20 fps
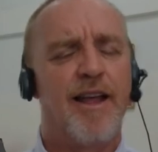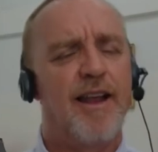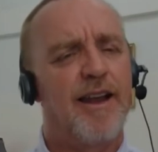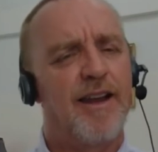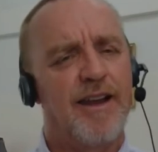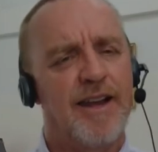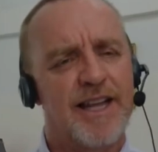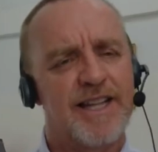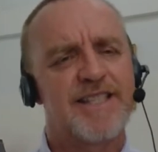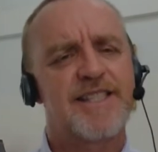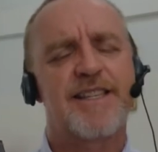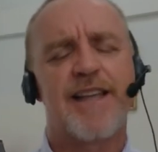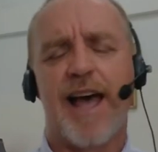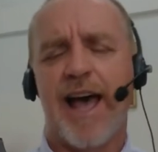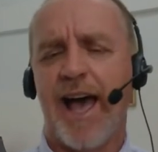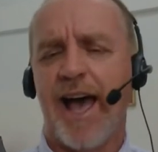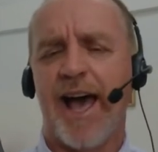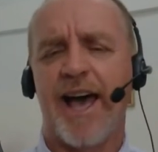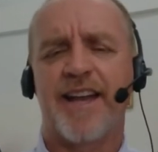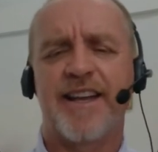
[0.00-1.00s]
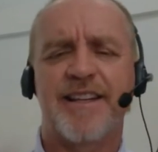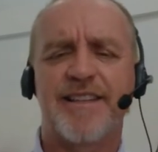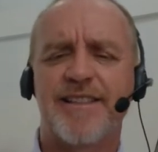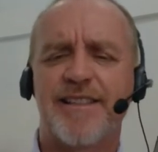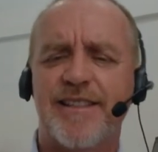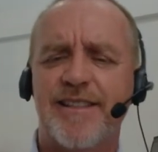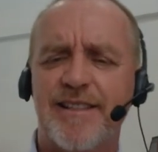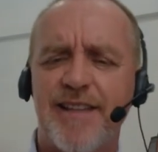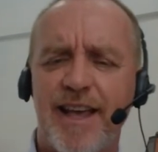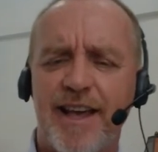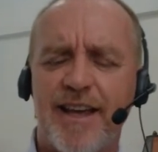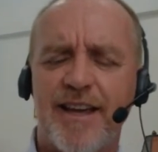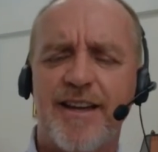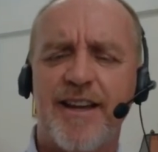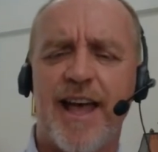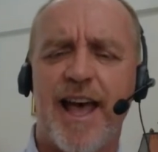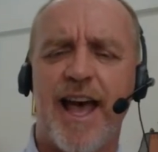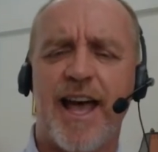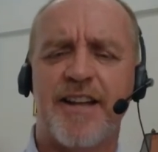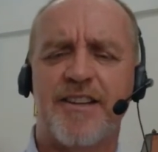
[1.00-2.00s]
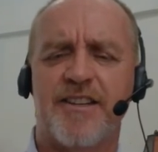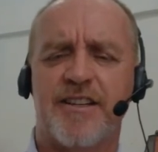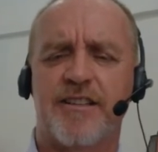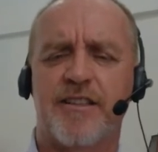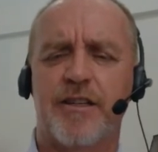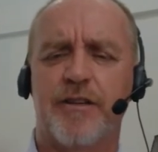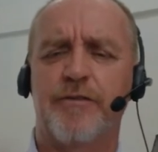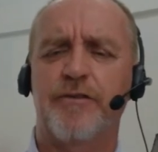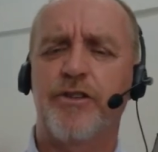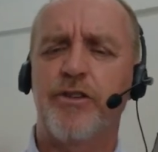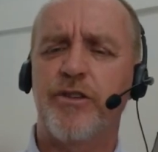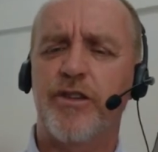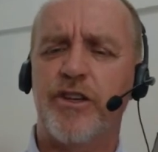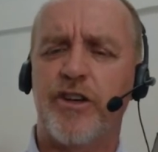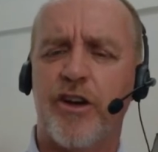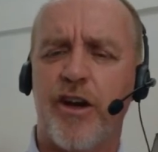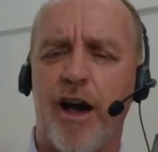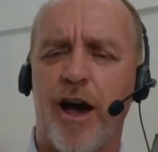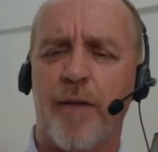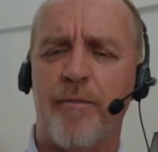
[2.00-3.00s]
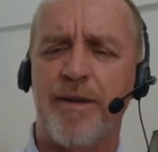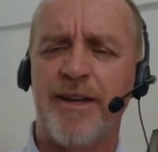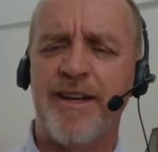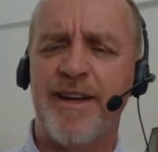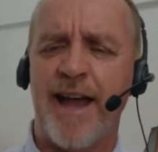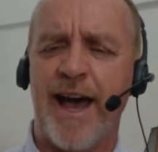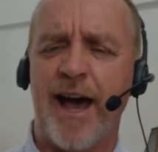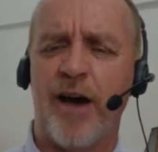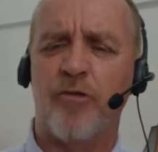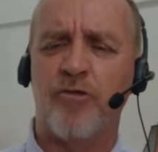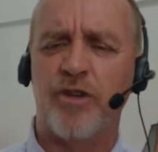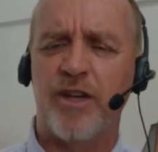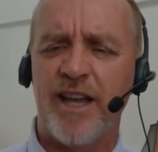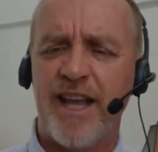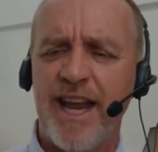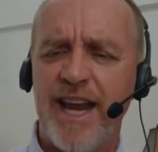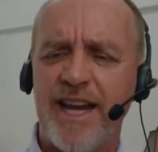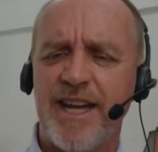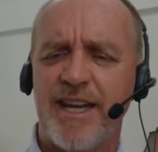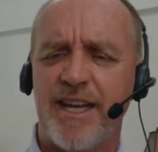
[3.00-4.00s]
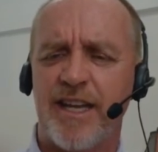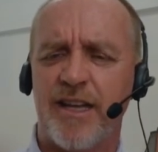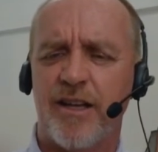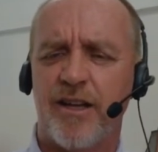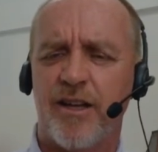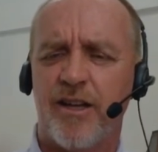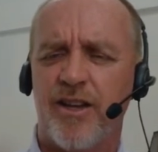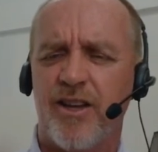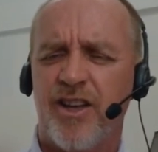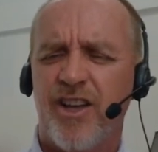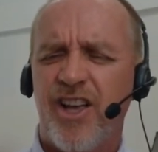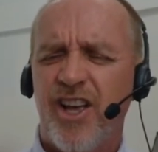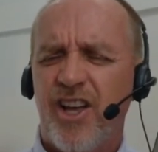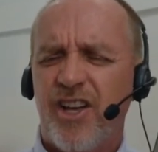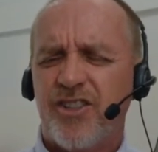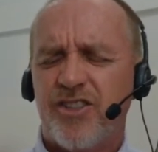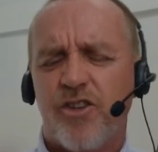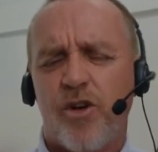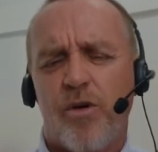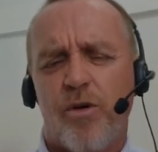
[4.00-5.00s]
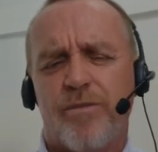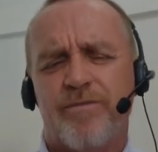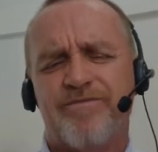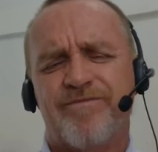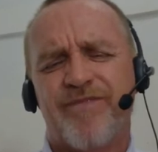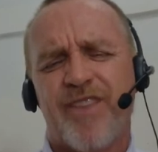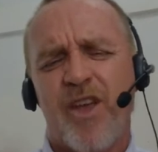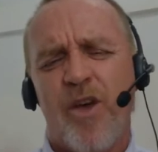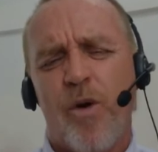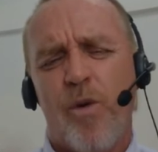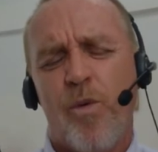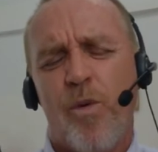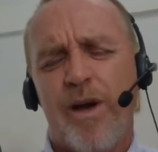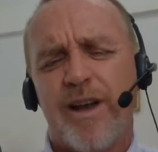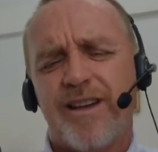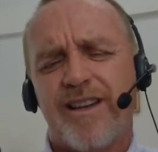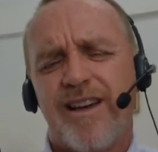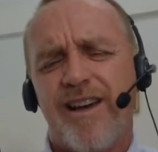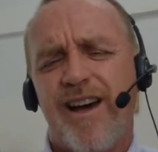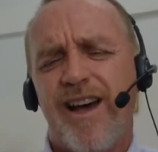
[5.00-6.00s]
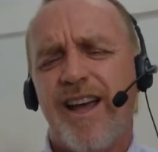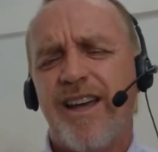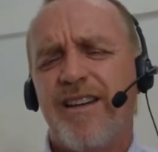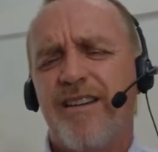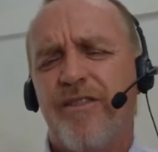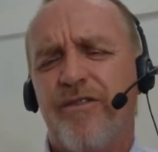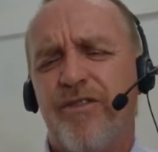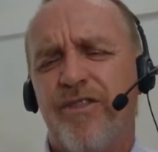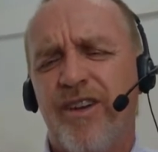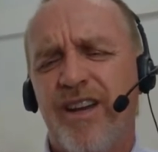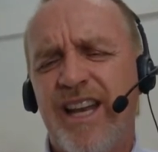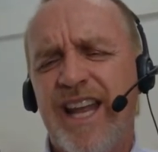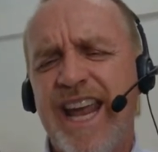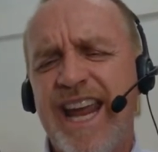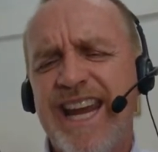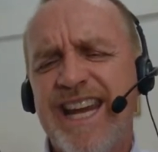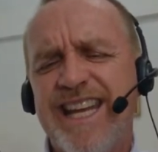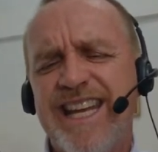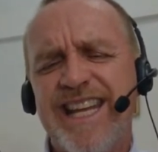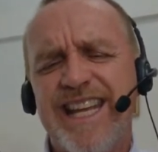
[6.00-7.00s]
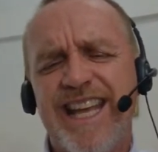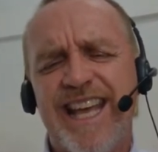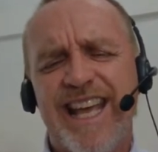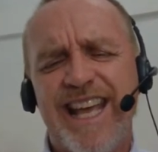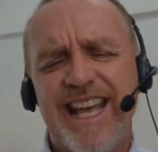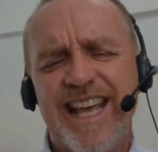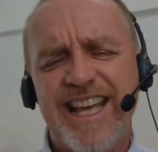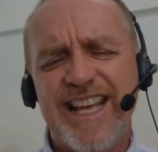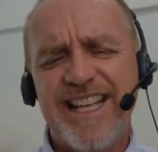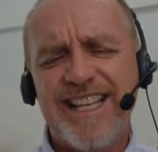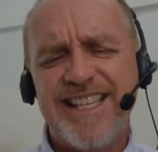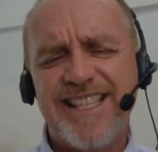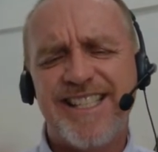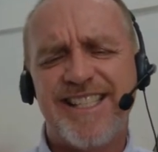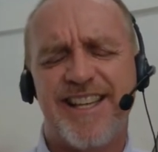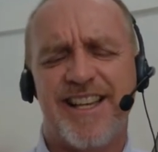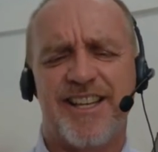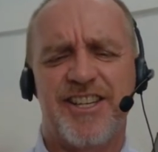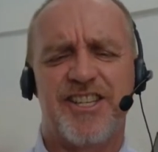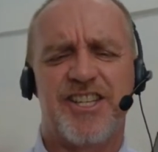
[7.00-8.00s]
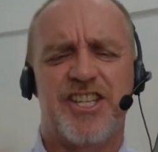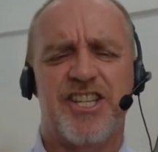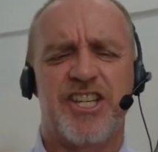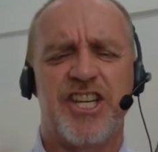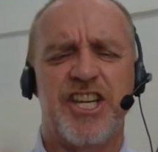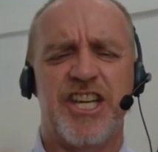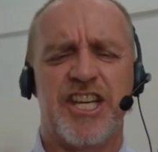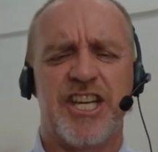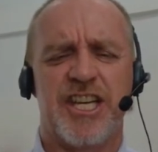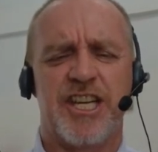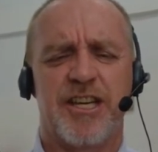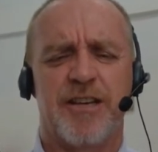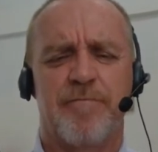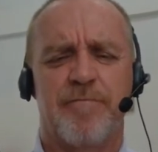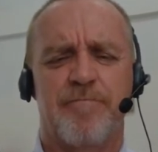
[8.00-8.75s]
Let's add a second adjective to the common noun lady. So, what kind of lady is she?